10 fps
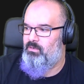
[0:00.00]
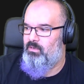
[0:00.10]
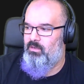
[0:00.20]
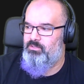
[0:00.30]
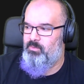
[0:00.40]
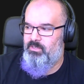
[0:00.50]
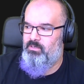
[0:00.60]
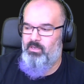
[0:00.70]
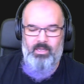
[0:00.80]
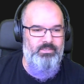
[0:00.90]
on
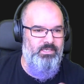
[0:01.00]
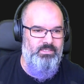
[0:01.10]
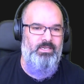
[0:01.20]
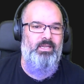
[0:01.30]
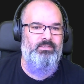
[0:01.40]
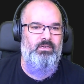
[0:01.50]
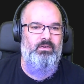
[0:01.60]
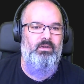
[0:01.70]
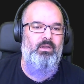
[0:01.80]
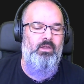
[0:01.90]
Twitter at JJAsgar